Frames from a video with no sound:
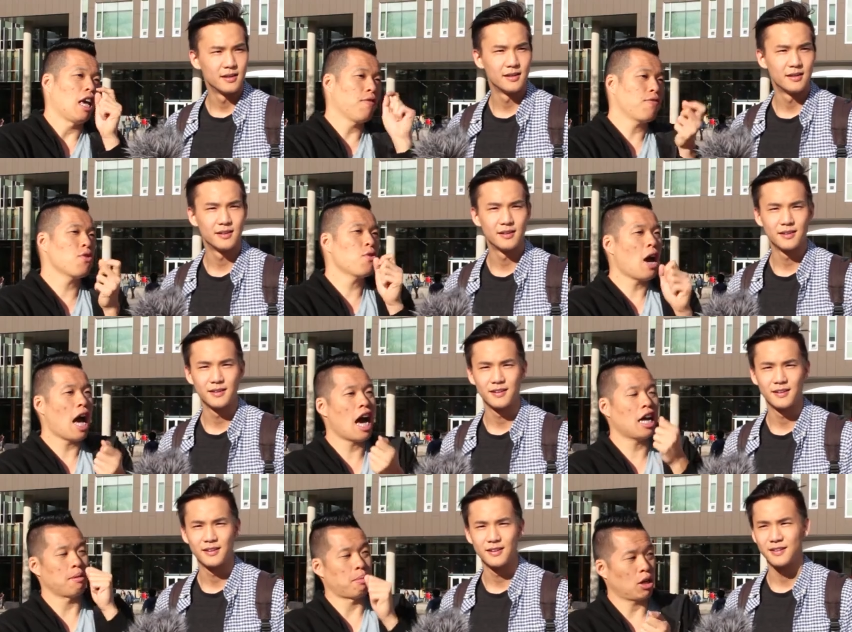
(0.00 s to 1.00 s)
Speaker 1: If you
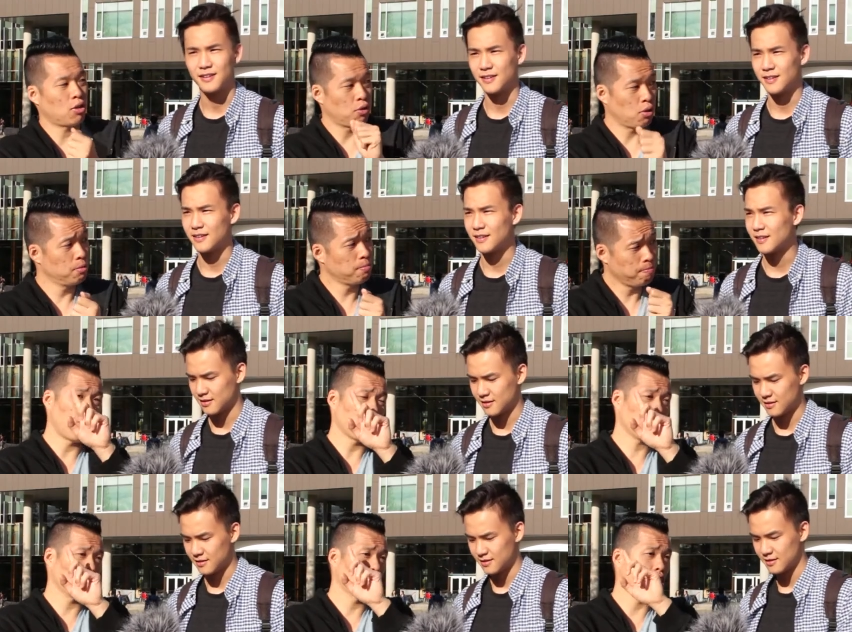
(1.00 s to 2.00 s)
had a microphone that
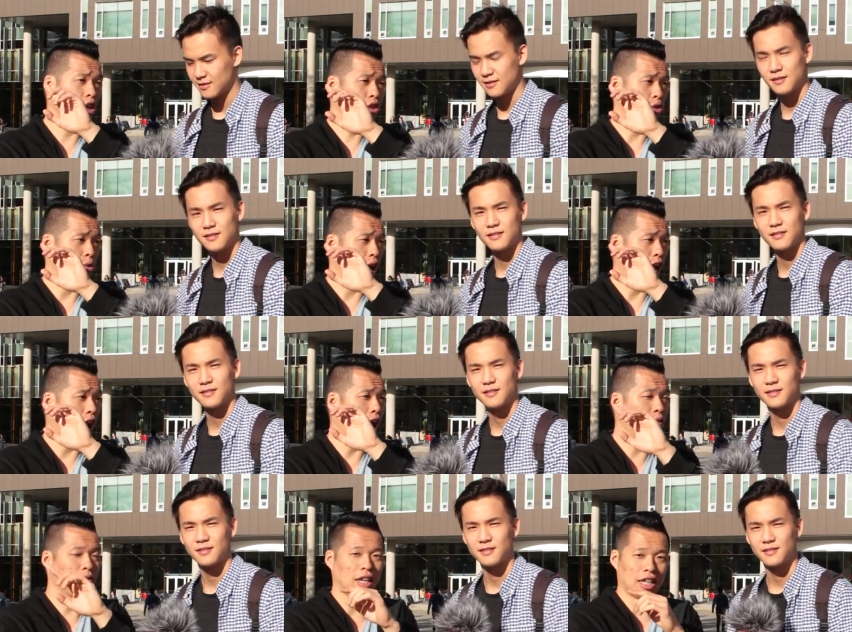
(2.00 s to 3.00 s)
you can talk to,
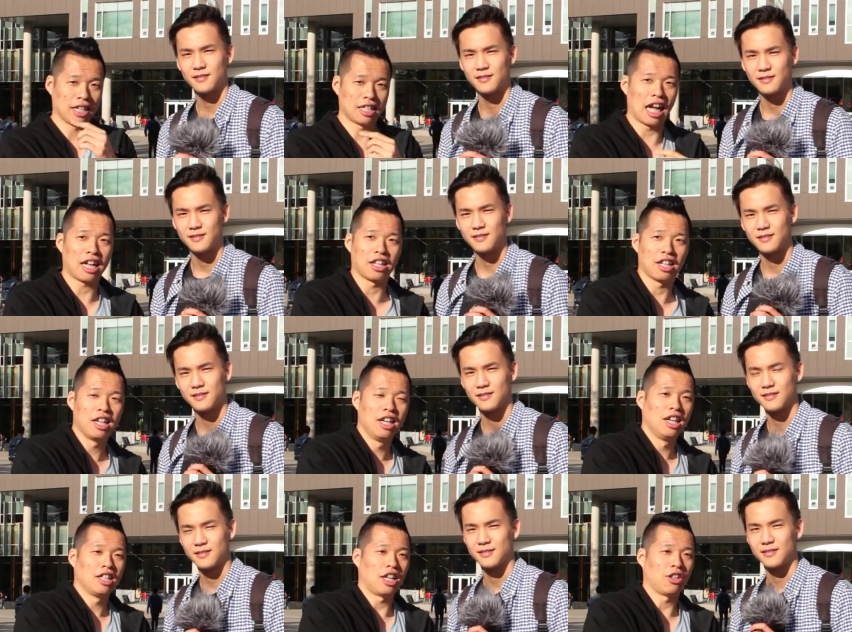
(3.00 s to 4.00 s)
ev like exactly,
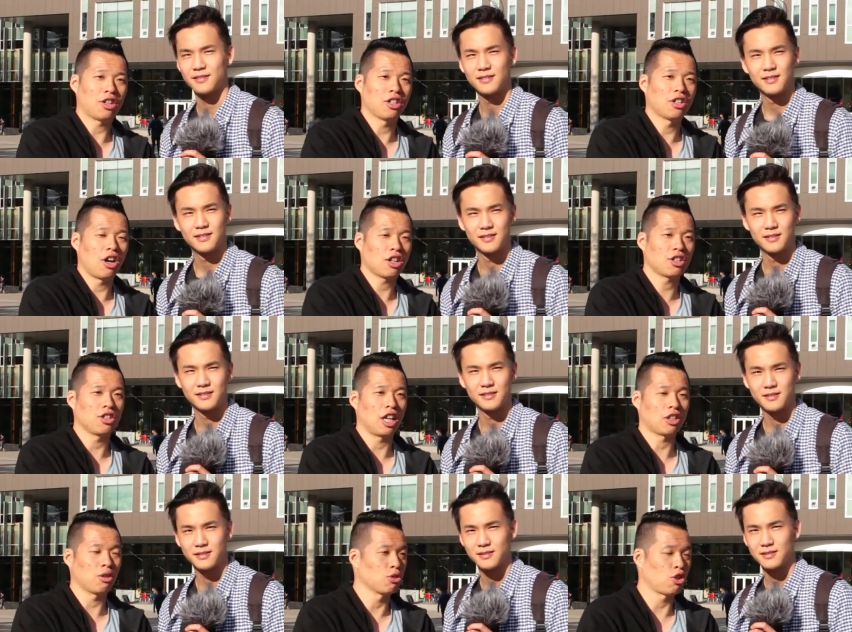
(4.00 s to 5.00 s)
that you can talk to,
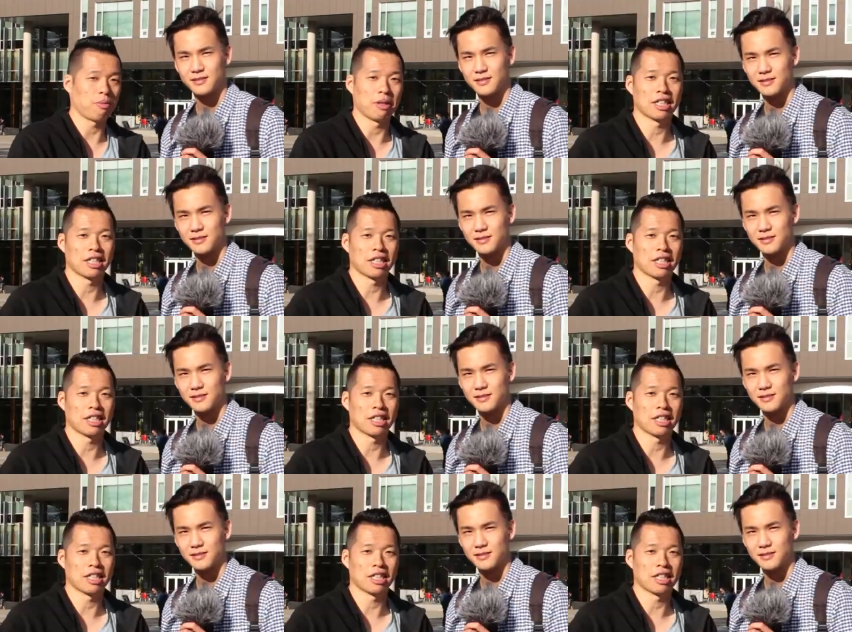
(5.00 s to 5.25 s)
like don't drop